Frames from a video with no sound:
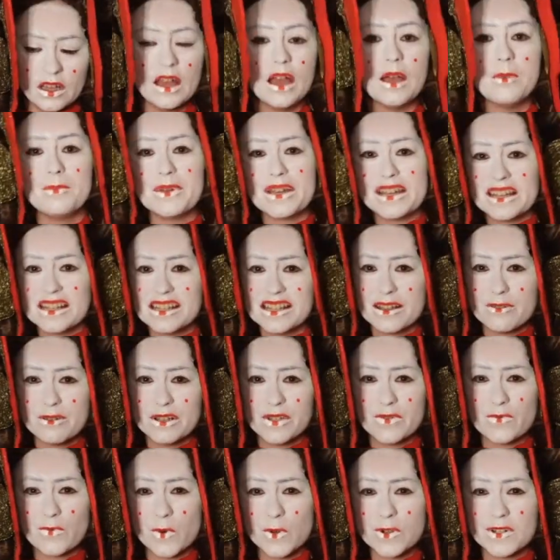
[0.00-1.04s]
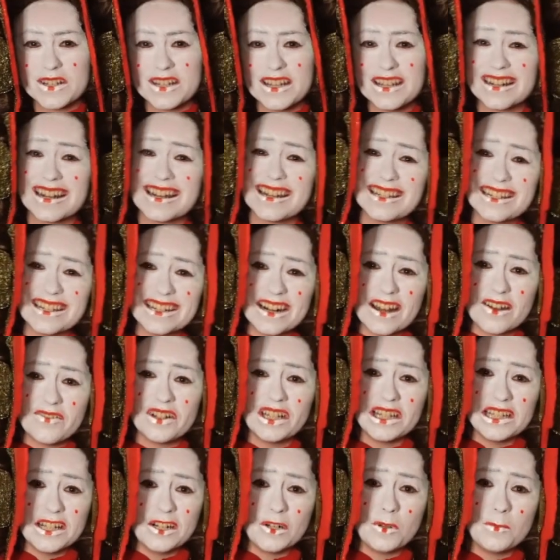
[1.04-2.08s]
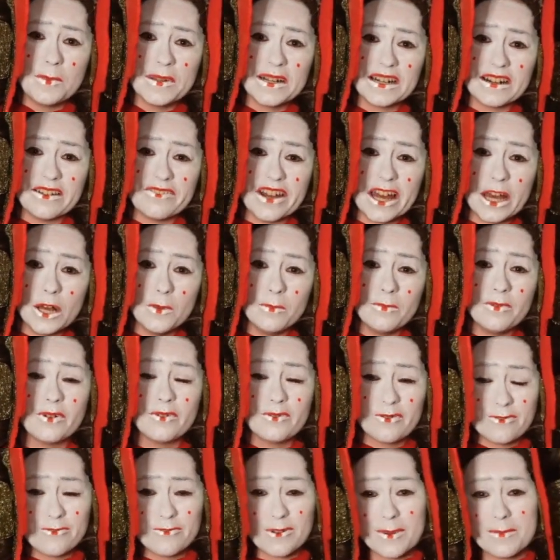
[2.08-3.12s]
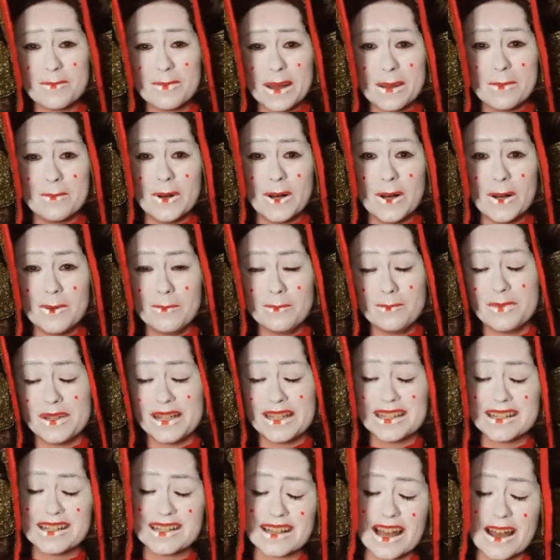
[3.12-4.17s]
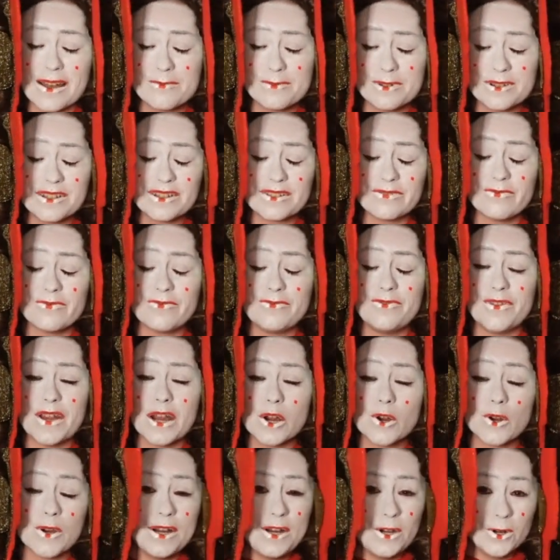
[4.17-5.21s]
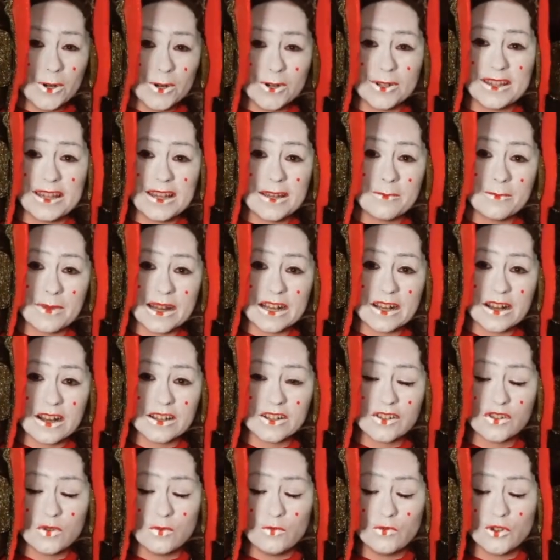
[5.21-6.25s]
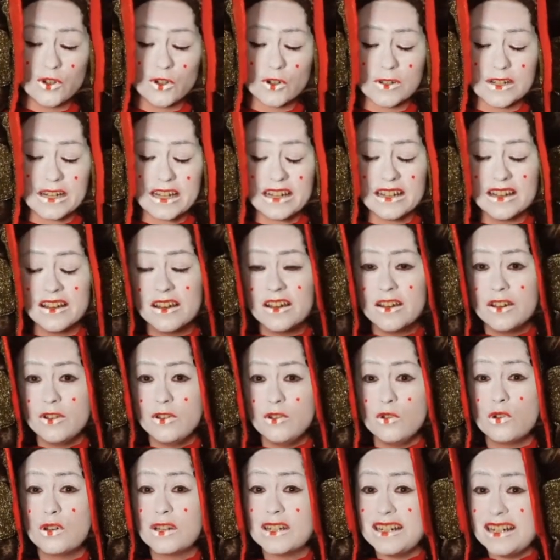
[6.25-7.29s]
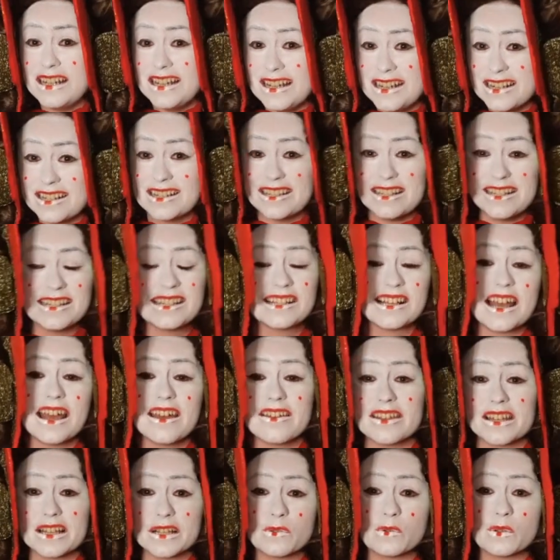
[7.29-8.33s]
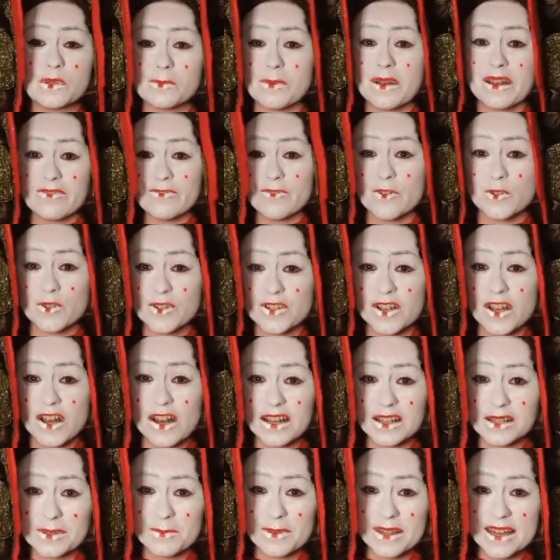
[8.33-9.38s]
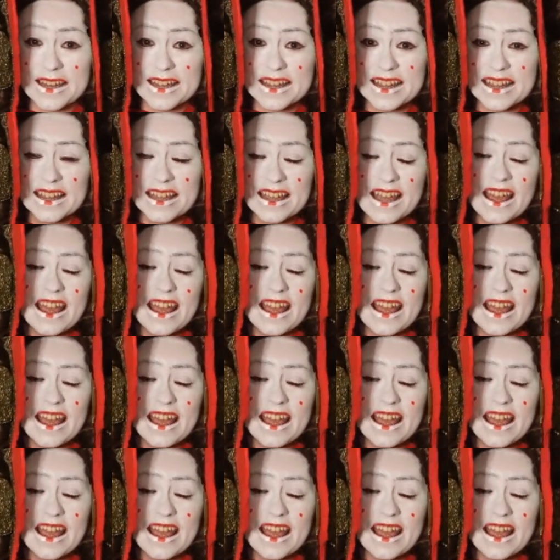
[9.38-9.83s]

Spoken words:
And because I was 14, I did have a little bit of help from my mom because I was very early in my costume journey. You could easily say this was my first cosplay.